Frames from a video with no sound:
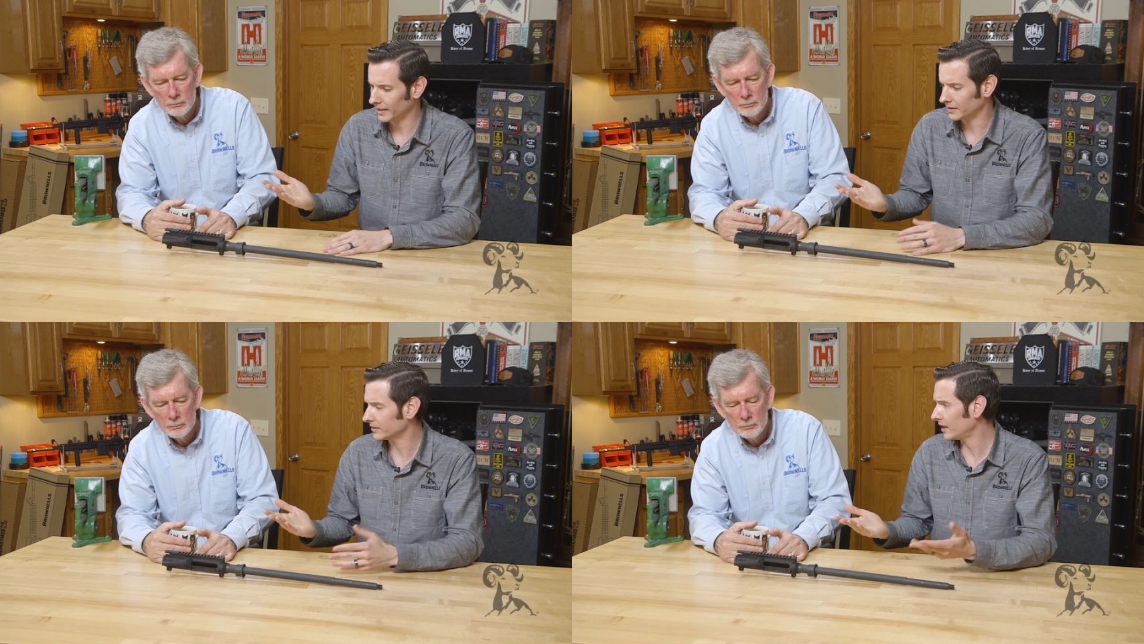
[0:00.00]

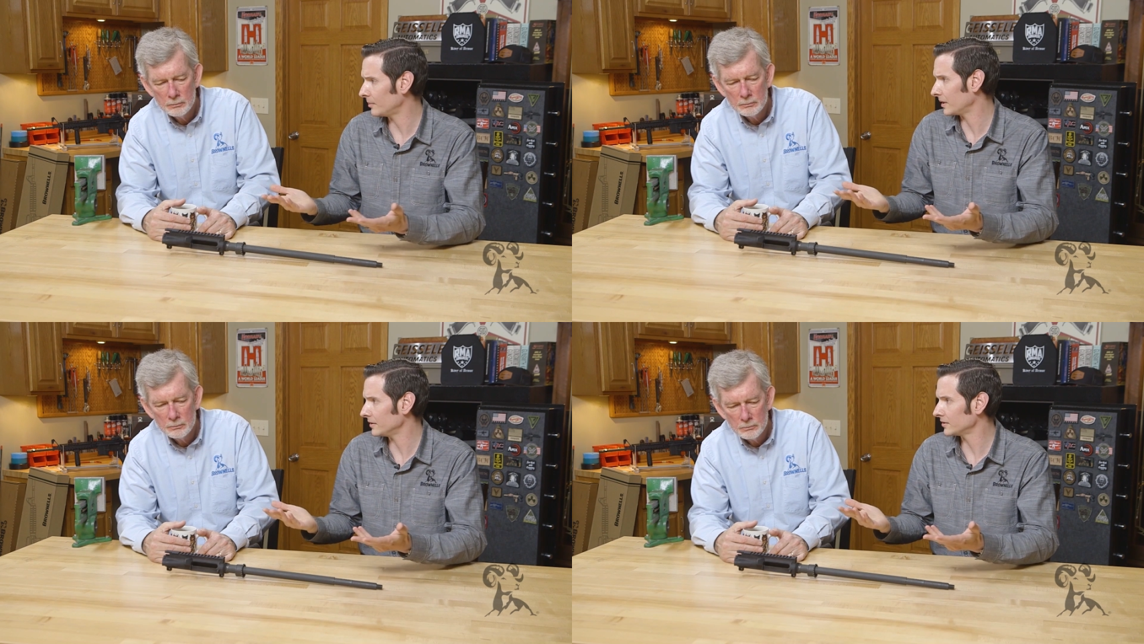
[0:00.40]
Speaker 1: at the
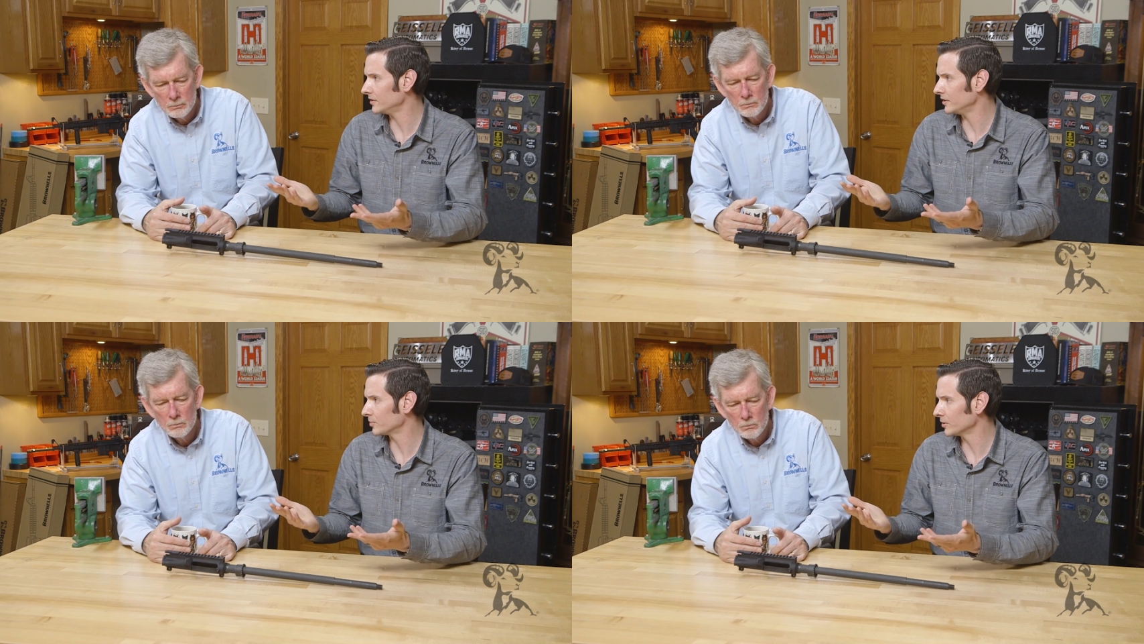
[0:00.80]
time, I guess,
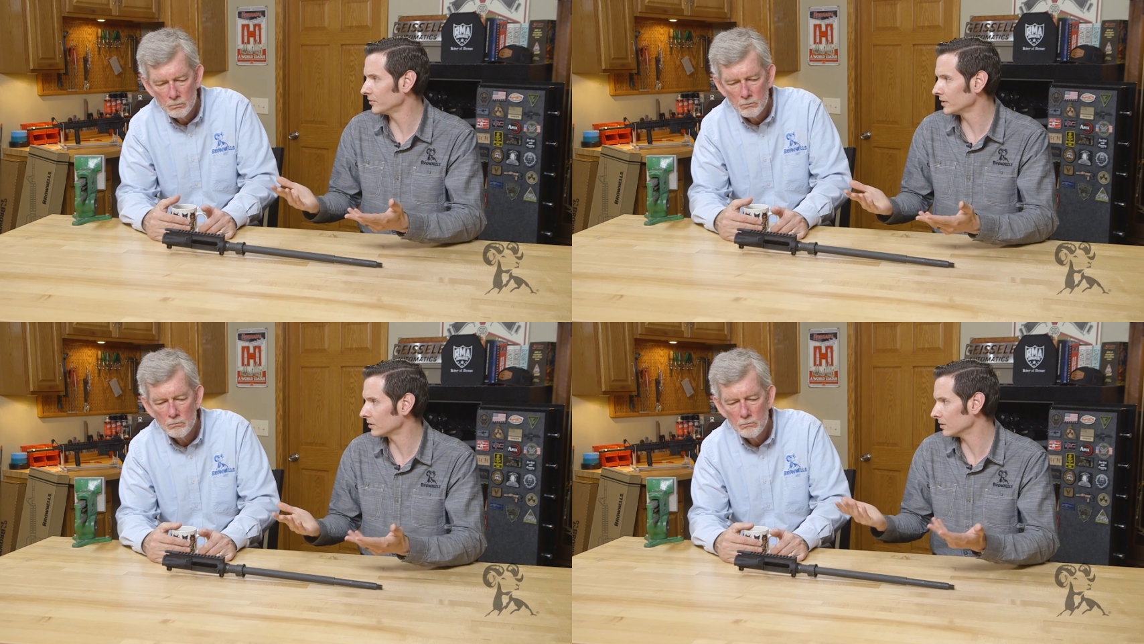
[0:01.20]
could
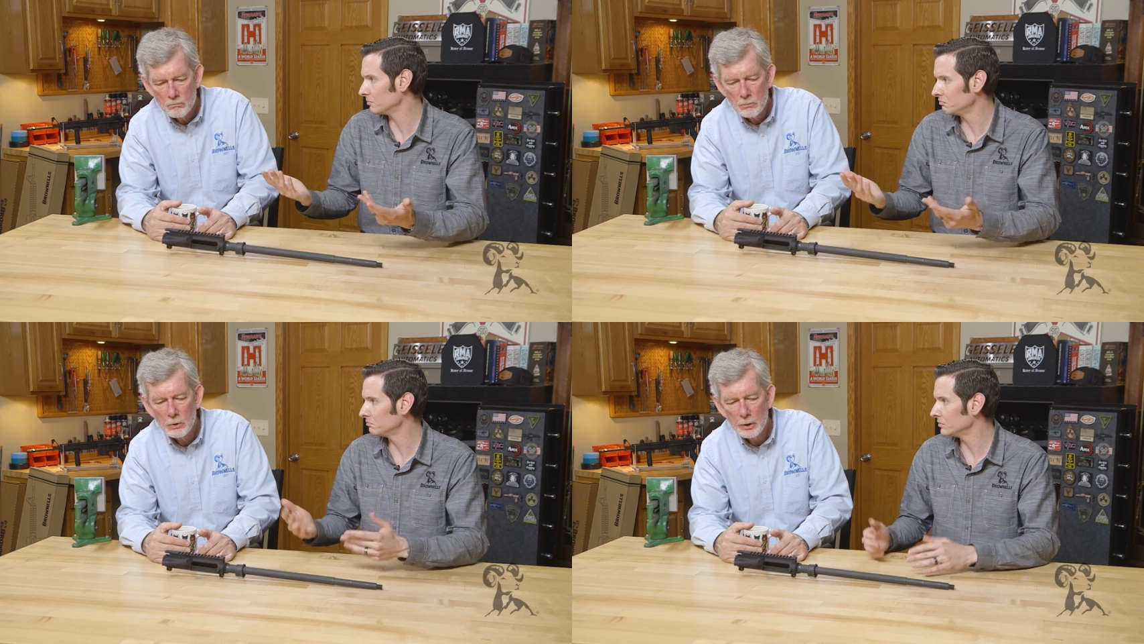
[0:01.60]
disprove it
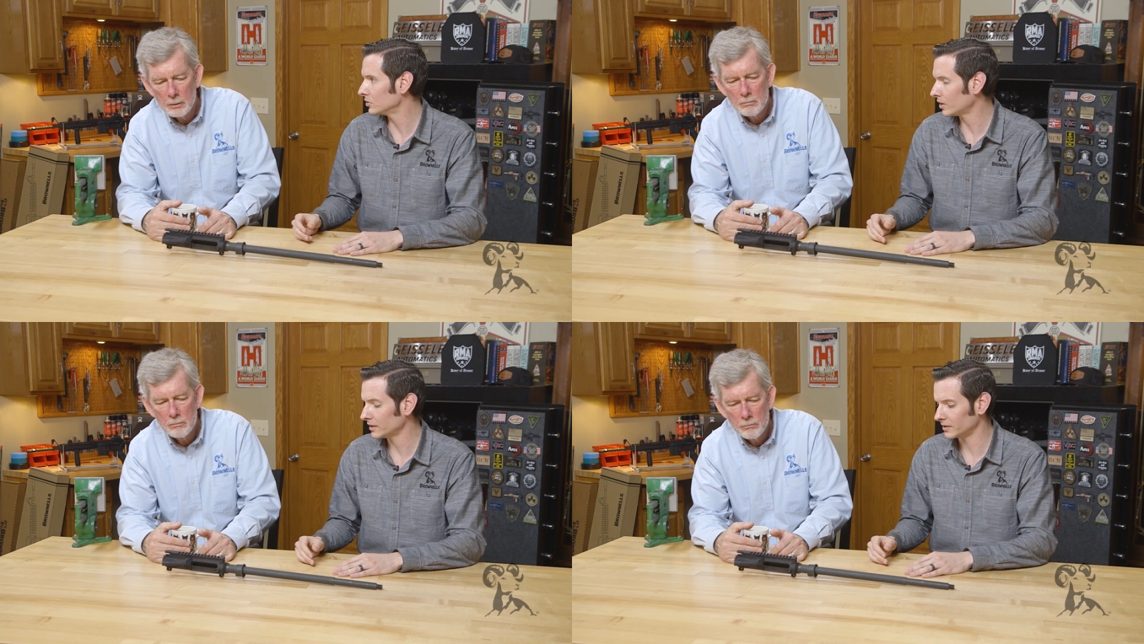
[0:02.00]
or
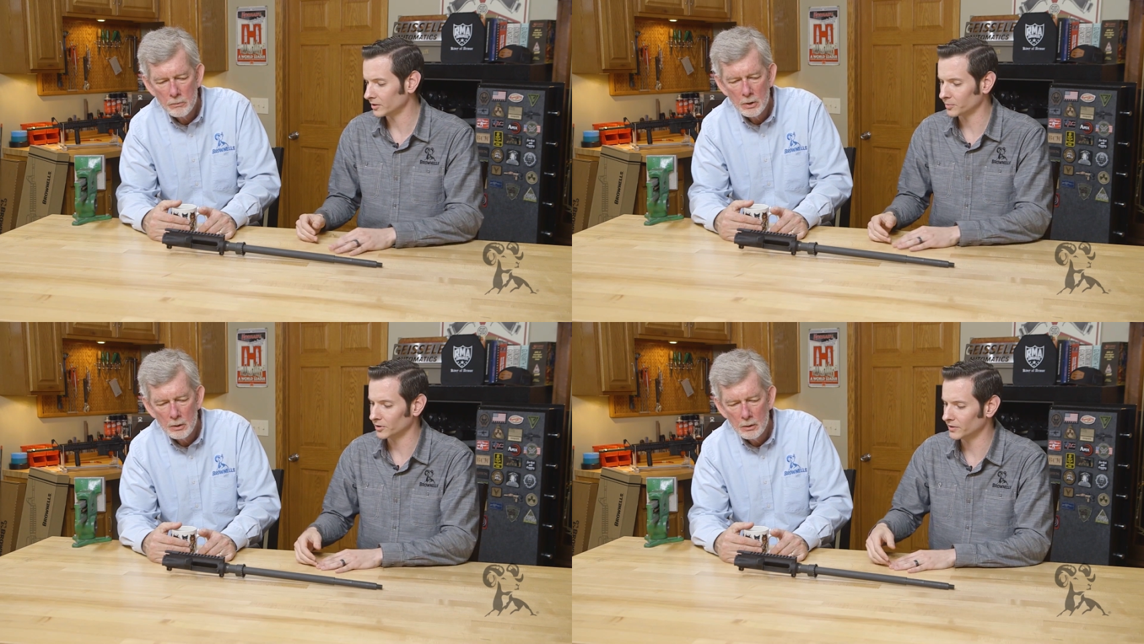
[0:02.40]
tried to
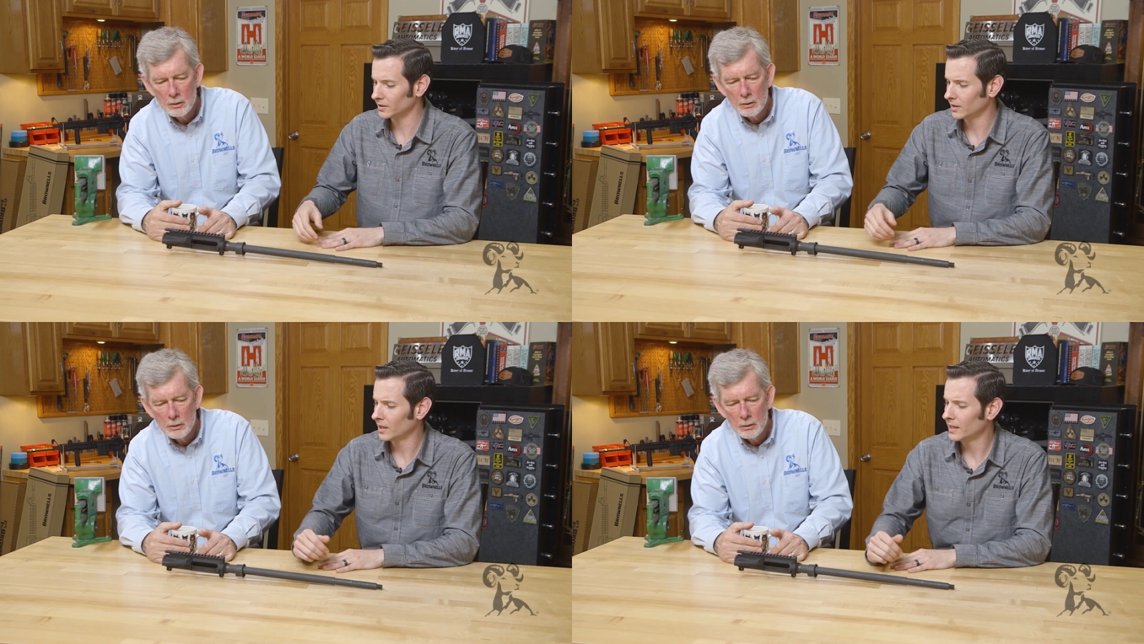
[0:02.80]
disprove it.